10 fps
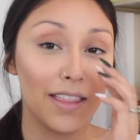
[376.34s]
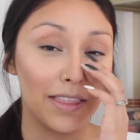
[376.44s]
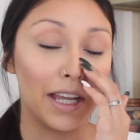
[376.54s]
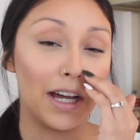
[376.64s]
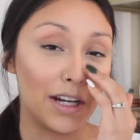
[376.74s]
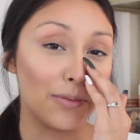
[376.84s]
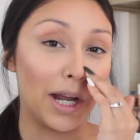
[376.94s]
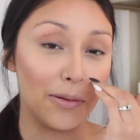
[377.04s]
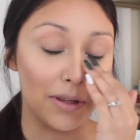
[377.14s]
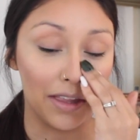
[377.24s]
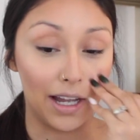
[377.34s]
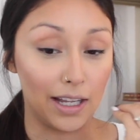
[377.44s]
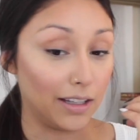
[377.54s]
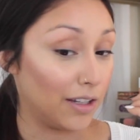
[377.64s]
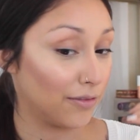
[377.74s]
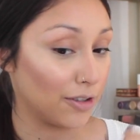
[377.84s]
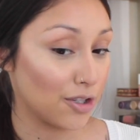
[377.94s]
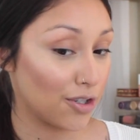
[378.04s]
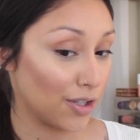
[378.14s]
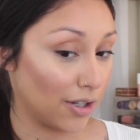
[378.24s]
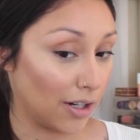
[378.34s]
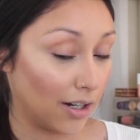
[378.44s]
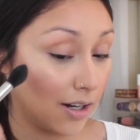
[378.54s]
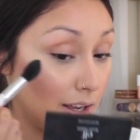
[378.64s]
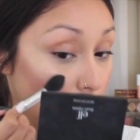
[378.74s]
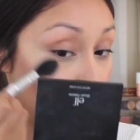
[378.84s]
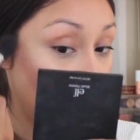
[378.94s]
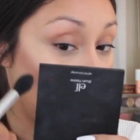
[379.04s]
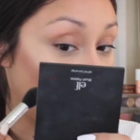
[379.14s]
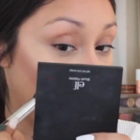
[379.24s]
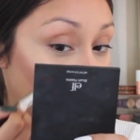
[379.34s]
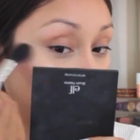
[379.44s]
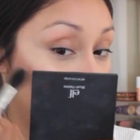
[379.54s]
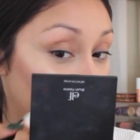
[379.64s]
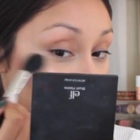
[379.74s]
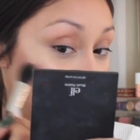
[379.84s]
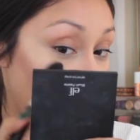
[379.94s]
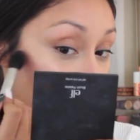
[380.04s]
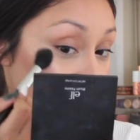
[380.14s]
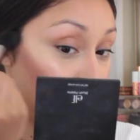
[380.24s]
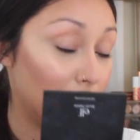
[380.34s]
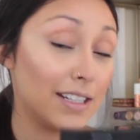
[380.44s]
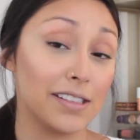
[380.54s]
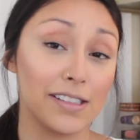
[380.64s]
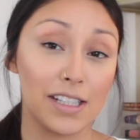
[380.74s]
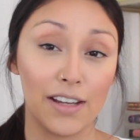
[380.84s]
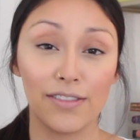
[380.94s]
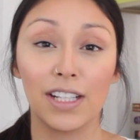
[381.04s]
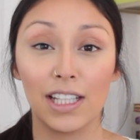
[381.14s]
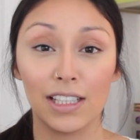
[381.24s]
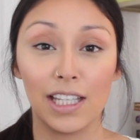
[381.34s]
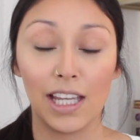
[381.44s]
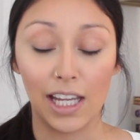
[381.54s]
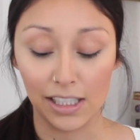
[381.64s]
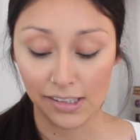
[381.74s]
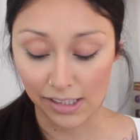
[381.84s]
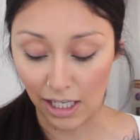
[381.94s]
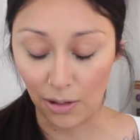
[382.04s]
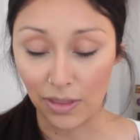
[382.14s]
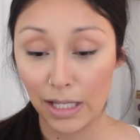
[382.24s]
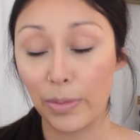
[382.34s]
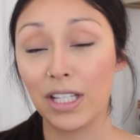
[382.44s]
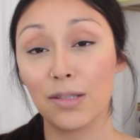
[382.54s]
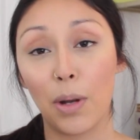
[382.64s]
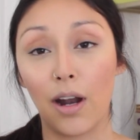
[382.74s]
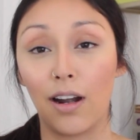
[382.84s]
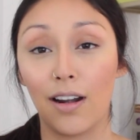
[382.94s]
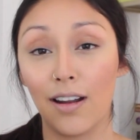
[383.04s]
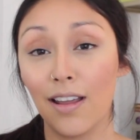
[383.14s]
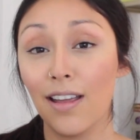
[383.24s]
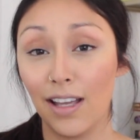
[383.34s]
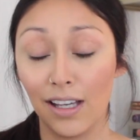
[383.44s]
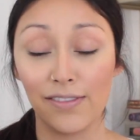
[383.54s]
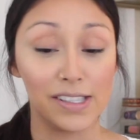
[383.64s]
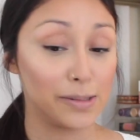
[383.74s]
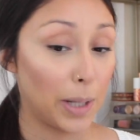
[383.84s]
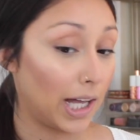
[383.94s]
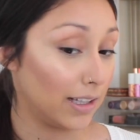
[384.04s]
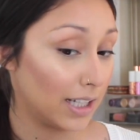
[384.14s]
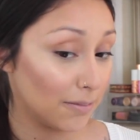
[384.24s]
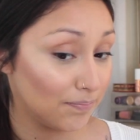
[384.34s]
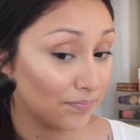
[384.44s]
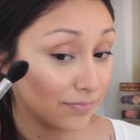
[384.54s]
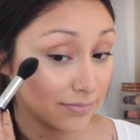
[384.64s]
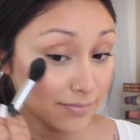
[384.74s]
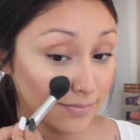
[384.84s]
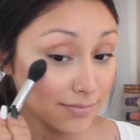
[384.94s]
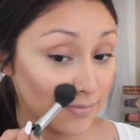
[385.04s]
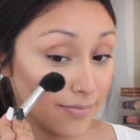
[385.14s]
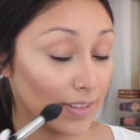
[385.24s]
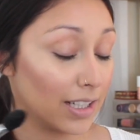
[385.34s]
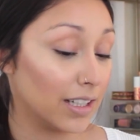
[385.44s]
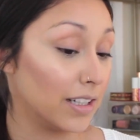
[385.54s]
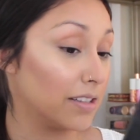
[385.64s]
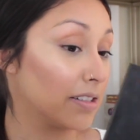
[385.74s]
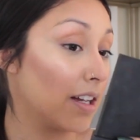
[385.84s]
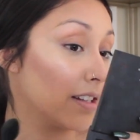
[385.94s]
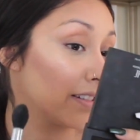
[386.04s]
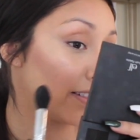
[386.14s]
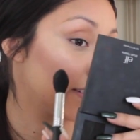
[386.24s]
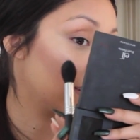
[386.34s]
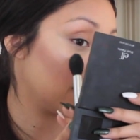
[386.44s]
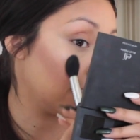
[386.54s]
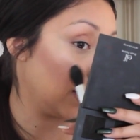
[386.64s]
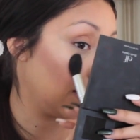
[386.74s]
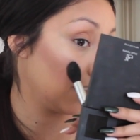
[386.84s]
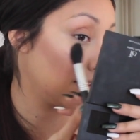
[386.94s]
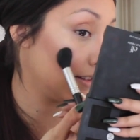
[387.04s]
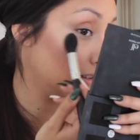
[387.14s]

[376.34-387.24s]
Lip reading: They got it right with the highlight for sure. The highlight is definitely hands down the best part of this palette. It is stunning.